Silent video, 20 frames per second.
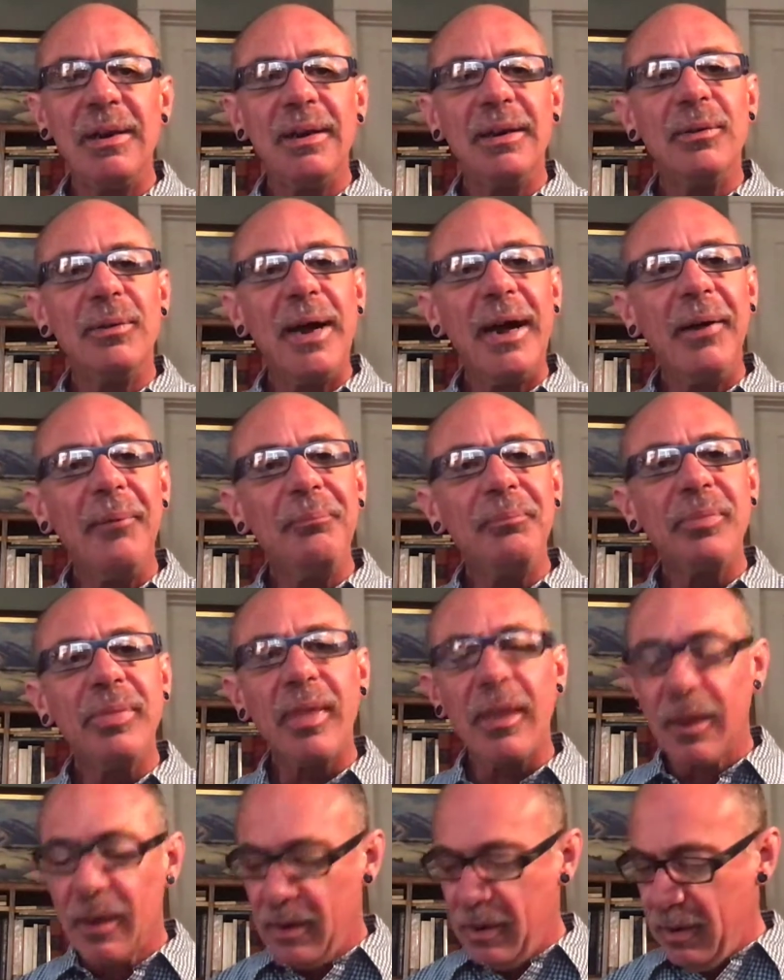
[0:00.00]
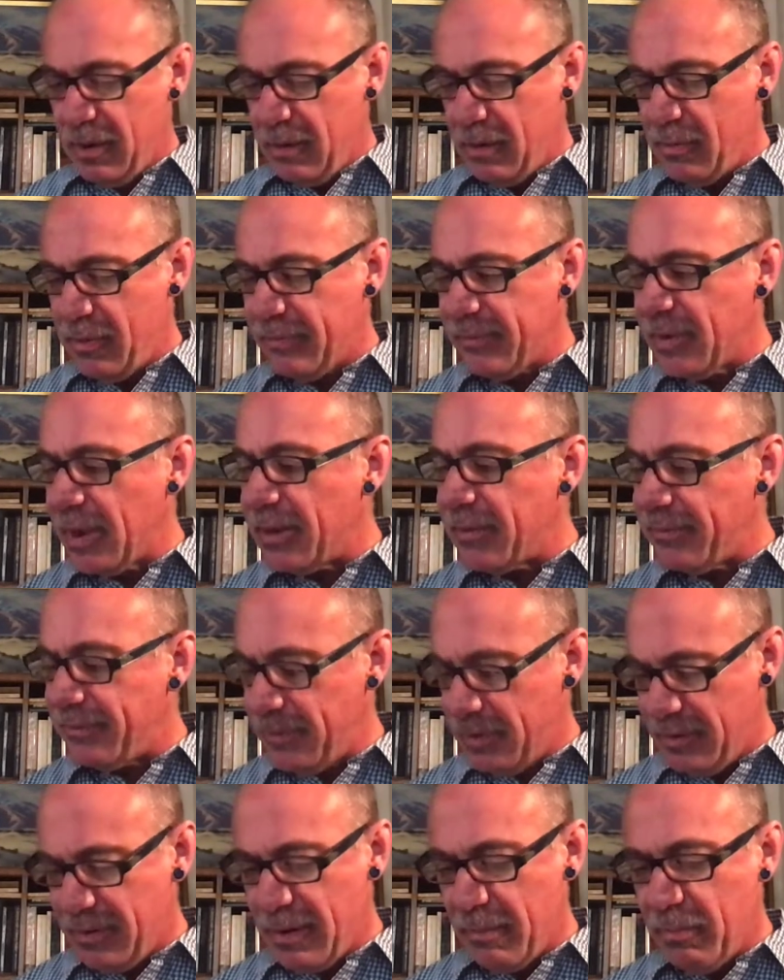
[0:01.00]
Well, we've got a
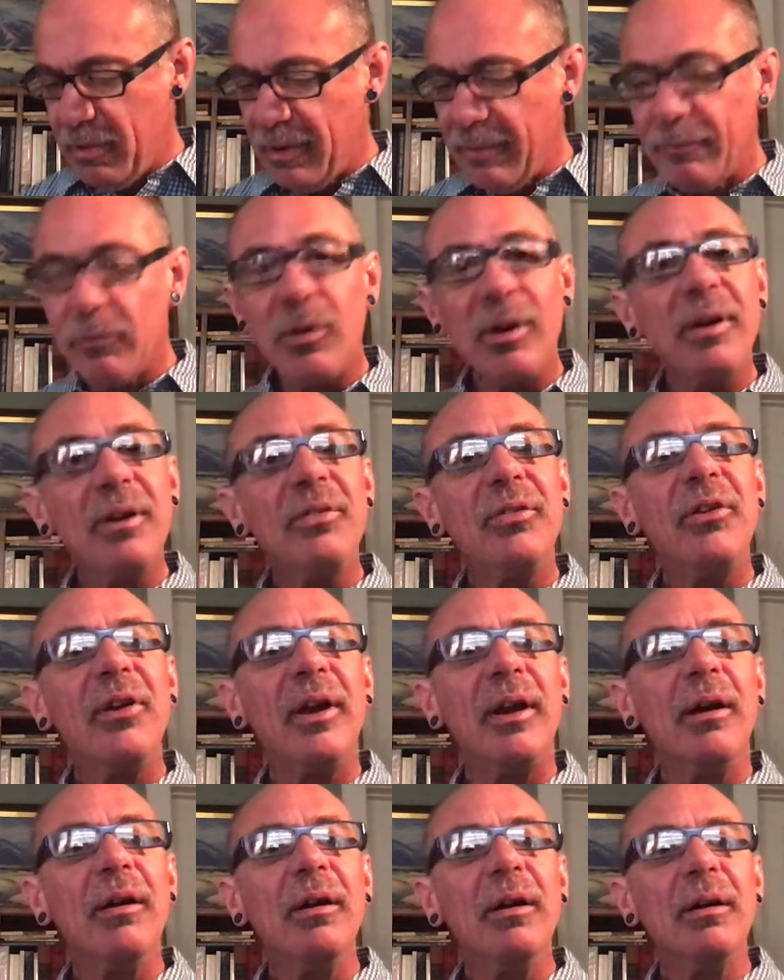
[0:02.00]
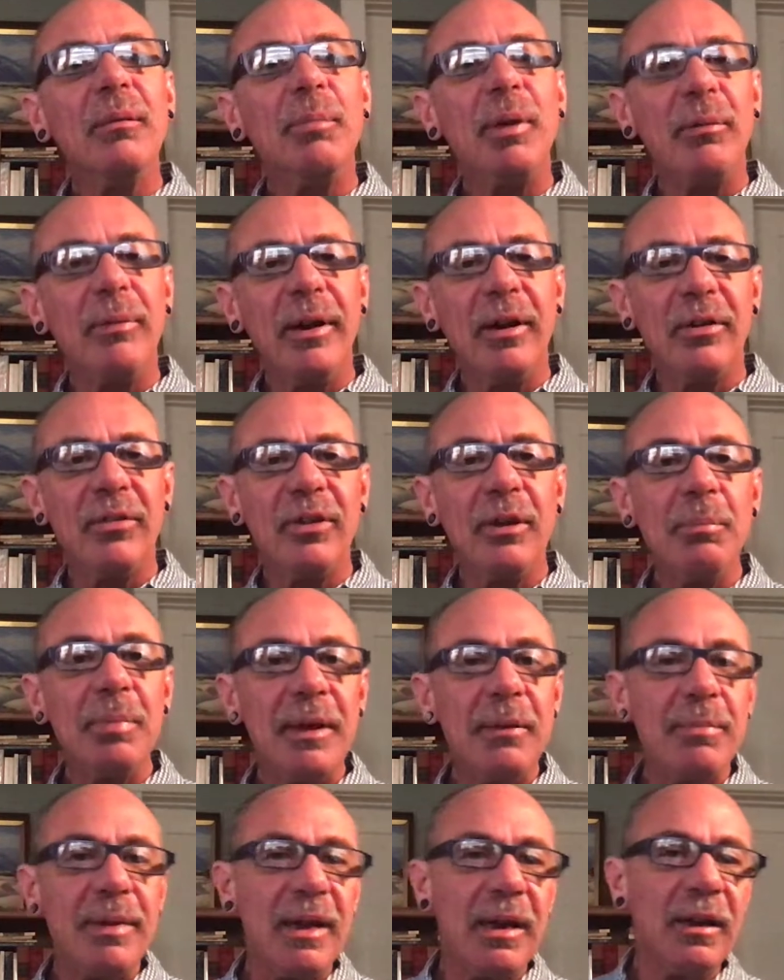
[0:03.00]
fair number of words here, but we are simply
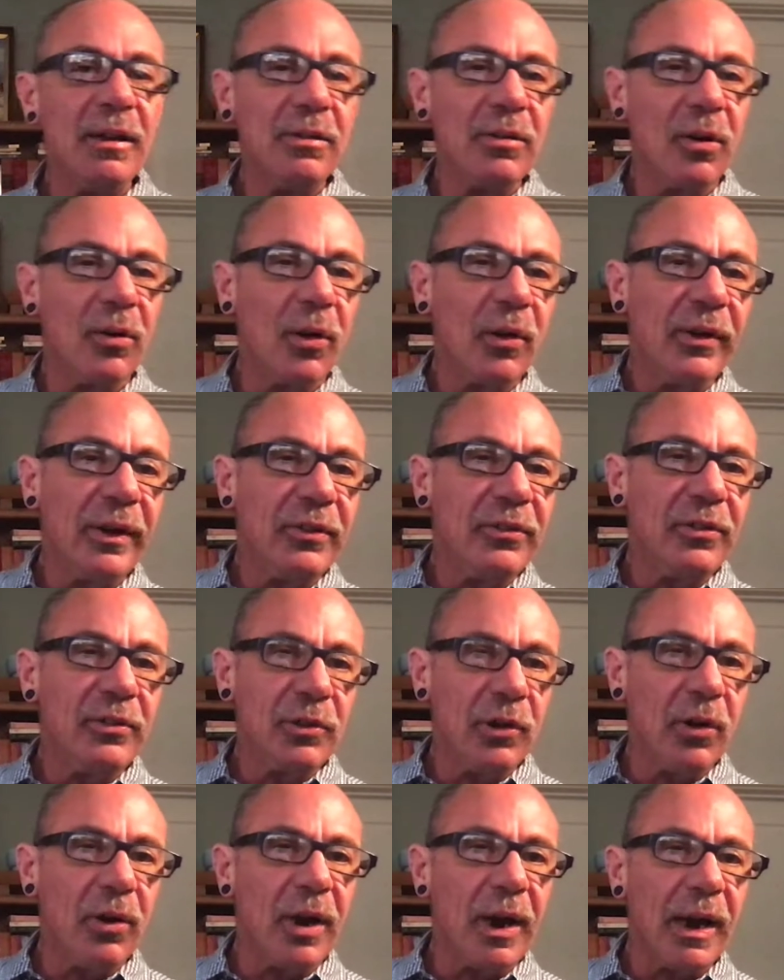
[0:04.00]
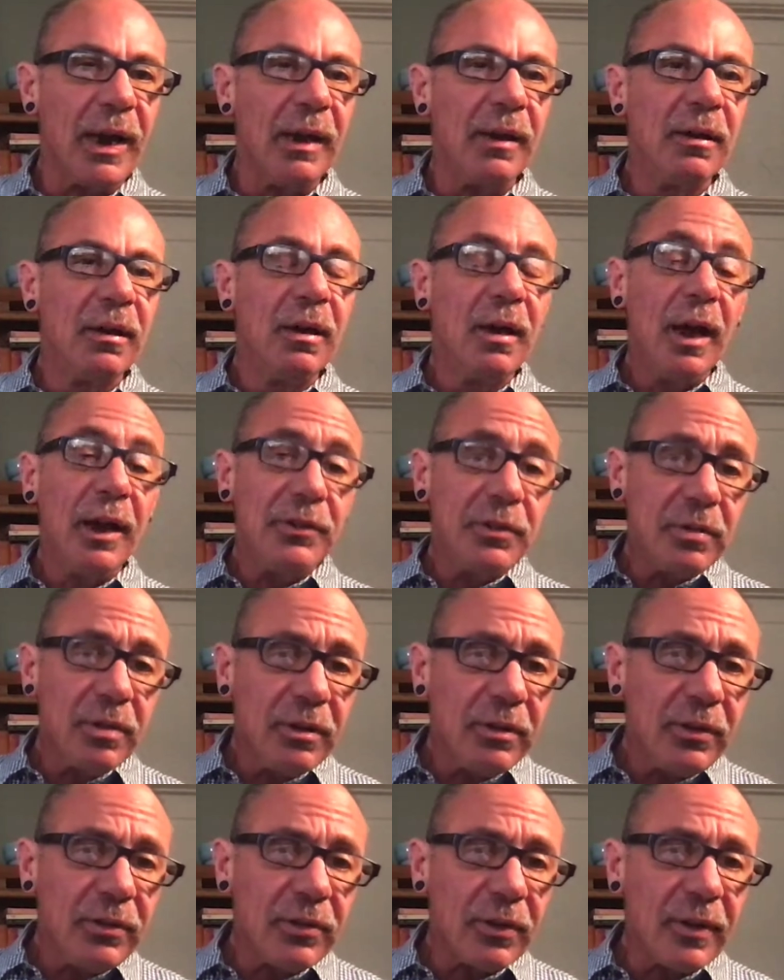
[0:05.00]
being told a story. A true
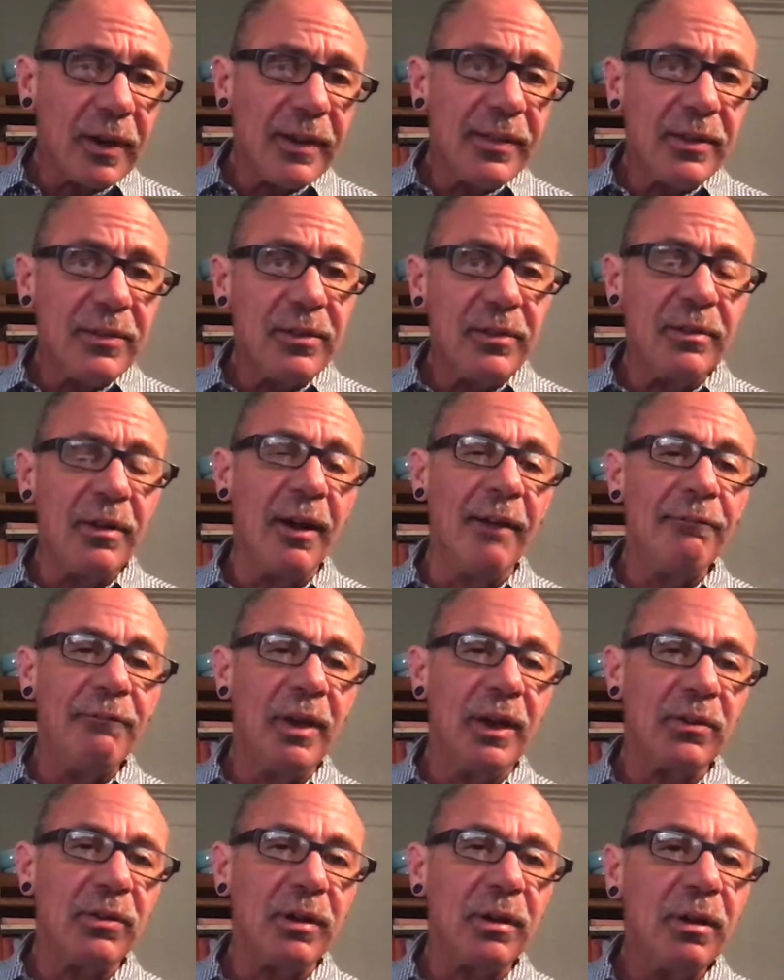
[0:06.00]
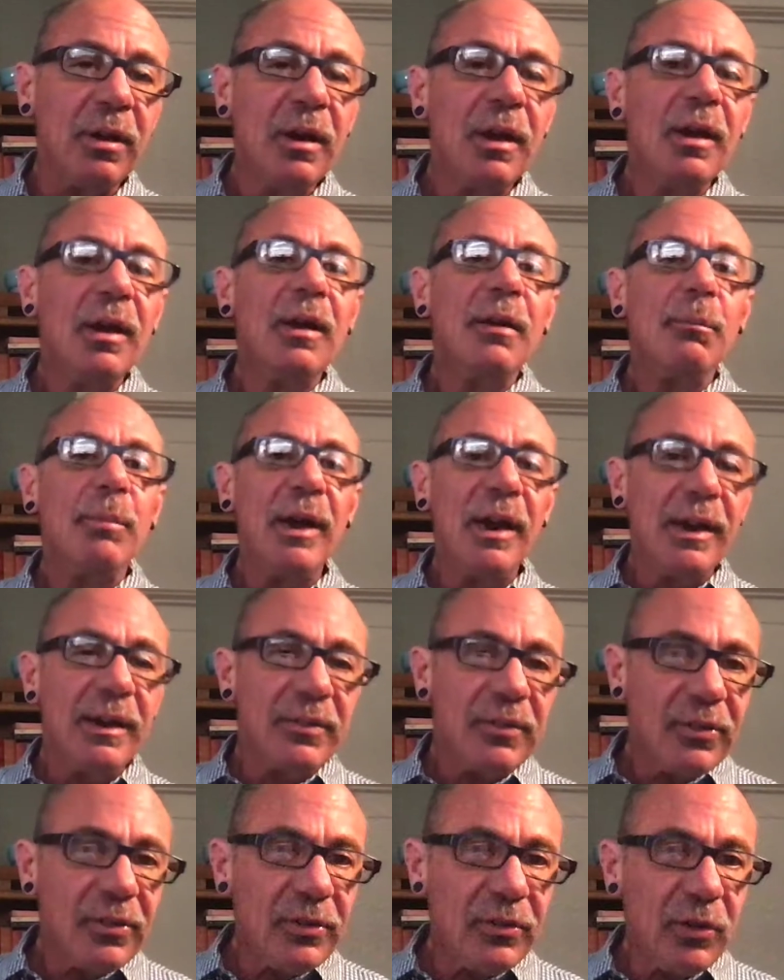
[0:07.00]
story. This is not fiction, but
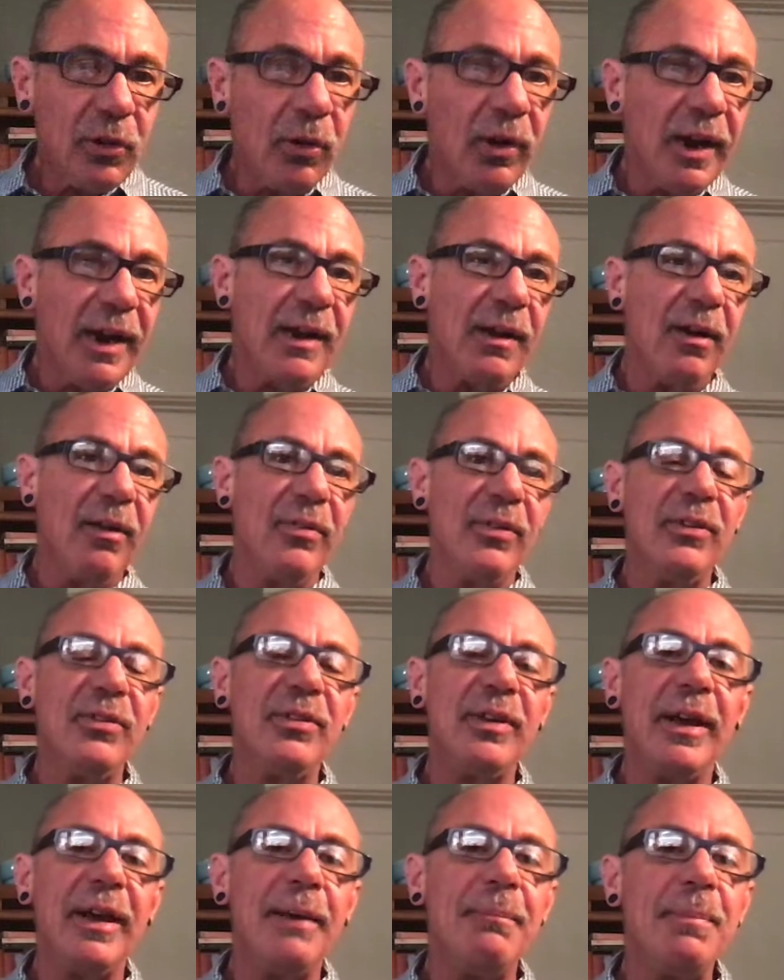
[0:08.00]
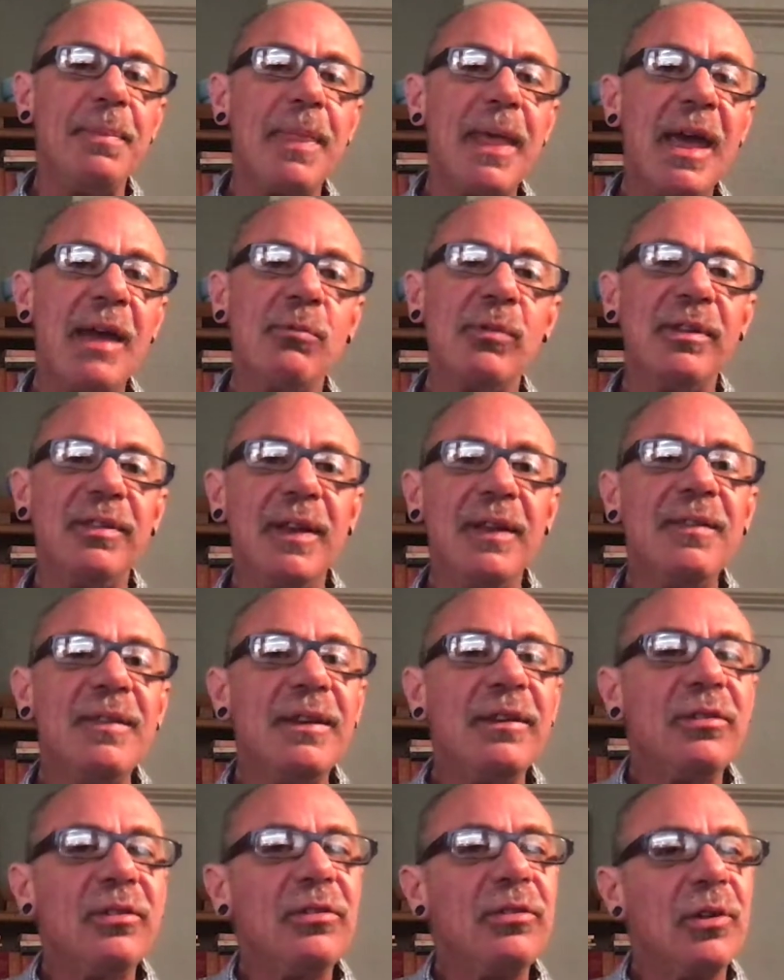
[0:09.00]
it's a story all the same. And within
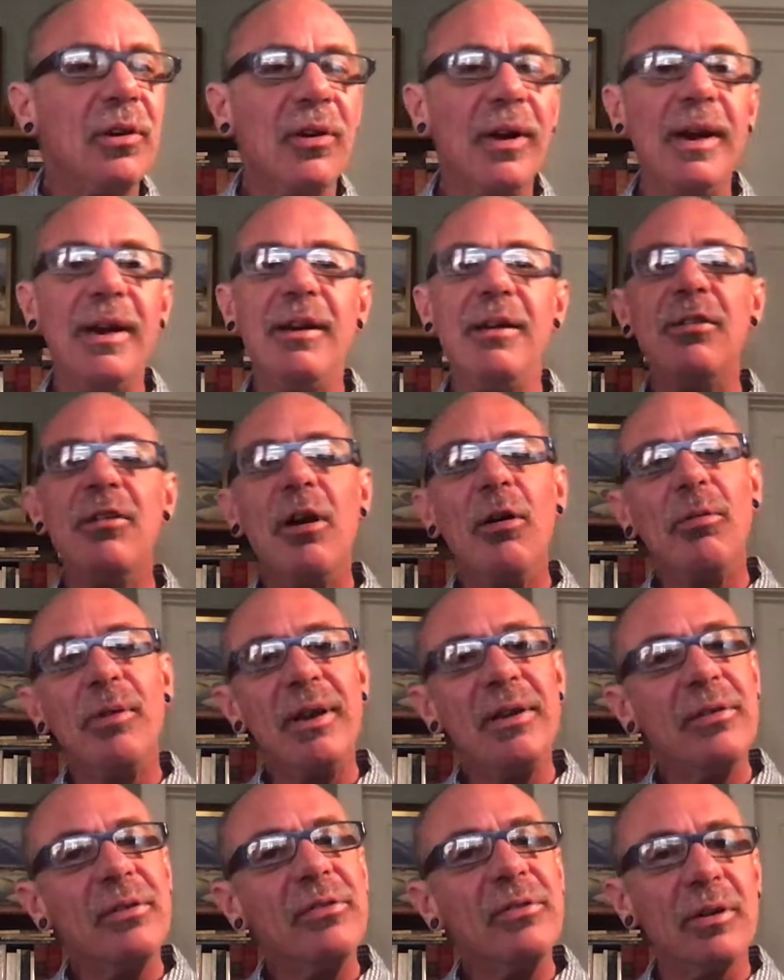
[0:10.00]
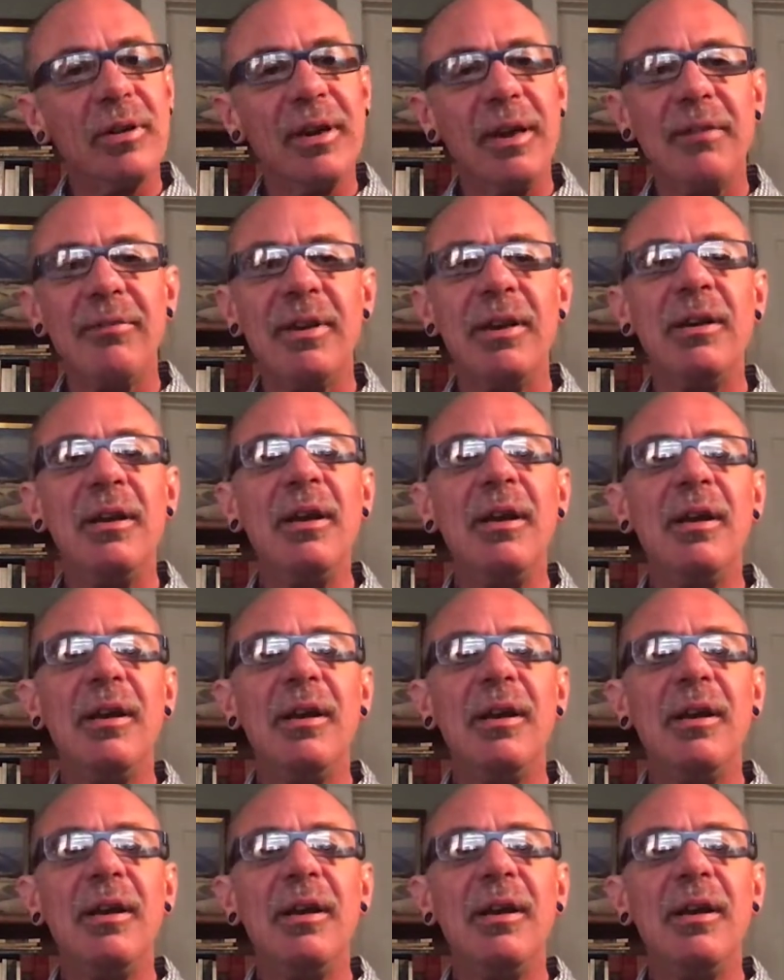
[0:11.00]
this story, no reasons are given